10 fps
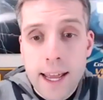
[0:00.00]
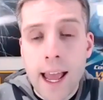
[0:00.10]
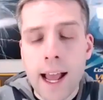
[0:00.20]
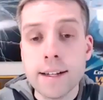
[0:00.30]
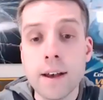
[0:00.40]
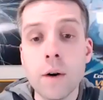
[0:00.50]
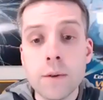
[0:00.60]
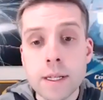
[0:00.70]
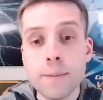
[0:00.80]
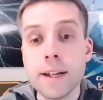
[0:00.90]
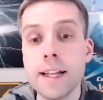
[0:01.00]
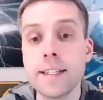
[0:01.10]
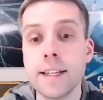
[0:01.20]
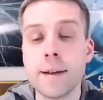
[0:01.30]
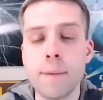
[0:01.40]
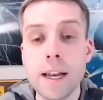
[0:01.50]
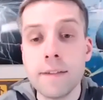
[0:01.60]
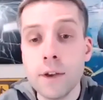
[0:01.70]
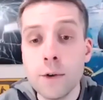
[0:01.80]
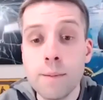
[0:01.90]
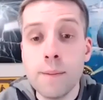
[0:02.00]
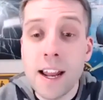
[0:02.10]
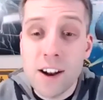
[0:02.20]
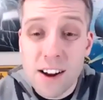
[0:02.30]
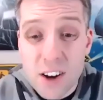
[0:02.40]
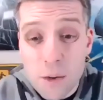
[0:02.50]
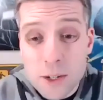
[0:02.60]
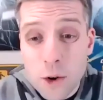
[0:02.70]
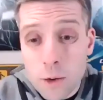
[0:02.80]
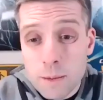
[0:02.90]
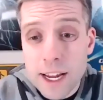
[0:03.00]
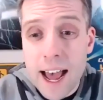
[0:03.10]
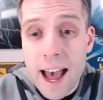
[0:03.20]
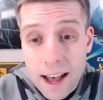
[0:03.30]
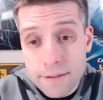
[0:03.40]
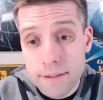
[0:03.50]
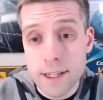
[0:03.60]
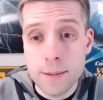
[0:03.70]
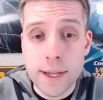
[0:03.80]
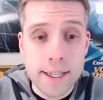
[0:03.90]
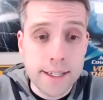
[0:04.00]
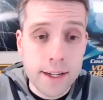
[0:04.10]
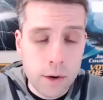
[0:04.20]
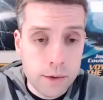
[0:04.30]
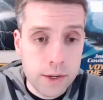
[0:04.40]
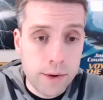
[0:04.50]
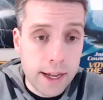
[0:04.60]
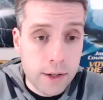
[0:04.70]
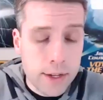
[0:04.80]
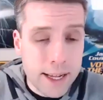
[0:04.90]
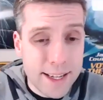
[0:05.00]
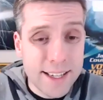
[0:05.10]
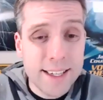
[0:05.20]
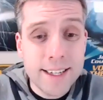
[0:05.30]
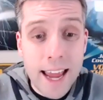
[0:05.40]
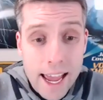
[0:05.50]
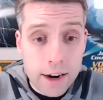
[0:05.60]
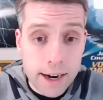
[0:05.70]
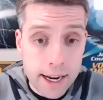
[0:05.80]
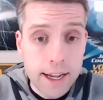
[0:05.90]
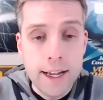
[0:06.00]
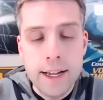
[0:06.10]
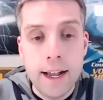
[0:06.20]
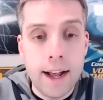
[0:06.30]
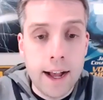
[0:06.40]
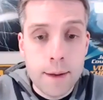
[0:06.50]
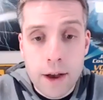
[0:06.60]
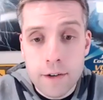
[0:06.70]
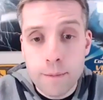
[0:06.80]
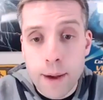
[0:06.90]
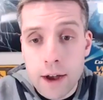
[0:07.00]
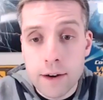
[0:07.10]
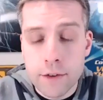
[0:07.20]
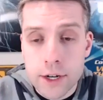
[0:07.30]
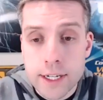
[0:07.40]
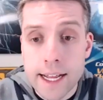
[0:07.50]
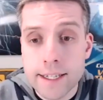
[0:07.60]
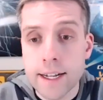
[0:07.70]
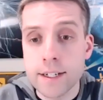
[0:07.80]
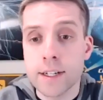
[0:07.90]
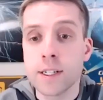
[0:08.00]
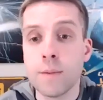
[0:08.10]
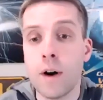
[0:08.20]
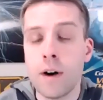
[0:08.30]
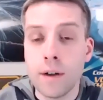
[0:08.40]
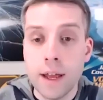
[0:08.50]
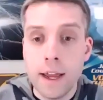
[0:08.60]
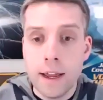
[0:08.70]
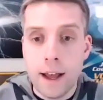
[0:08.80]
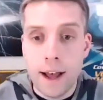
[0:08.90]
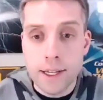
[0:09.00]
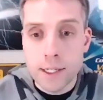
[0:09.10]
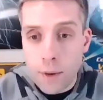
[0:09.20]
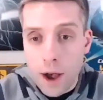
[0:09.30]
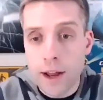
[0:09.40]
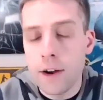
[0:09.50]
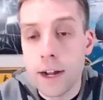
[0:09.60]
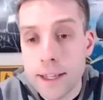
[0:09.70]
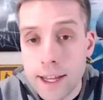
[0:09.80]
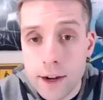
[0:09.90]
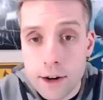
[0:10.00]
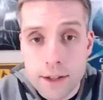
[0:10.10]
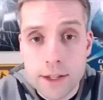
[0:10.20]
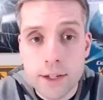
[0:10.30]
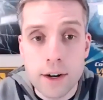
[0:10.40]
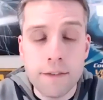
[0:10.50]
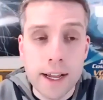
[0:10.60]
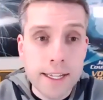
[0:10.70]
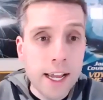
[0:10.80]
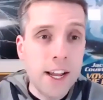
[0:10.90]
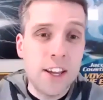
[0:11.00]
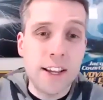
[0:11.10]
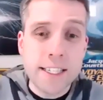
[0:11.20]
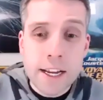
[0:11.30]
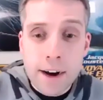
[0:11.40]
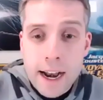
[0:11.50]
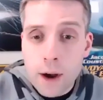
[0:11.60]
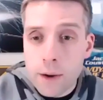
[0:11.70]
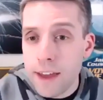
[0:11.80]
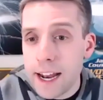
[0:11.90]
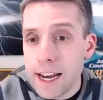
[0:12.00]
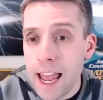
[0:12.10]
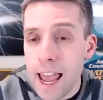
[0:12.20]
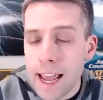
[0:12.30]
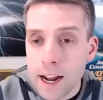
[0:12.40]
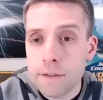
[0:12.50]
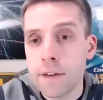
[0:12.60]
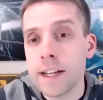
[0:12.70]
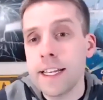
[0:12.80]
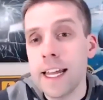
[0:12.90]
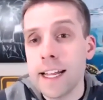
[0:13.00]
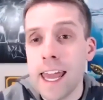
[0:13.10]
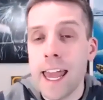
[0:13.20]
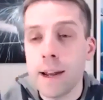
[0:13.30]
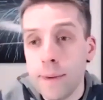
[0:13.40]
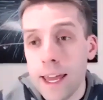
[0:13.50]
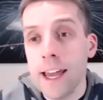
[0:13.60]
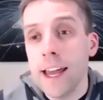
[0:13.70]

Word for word: And the Osa Peninsula, many of you may not know, is home to half of the species in Costa Rica. So that's a staggering uh, amount of biodiversity in such a small uh, spot on the Earth's surface. You can see right now we have Andy hanging out for us in the canopy.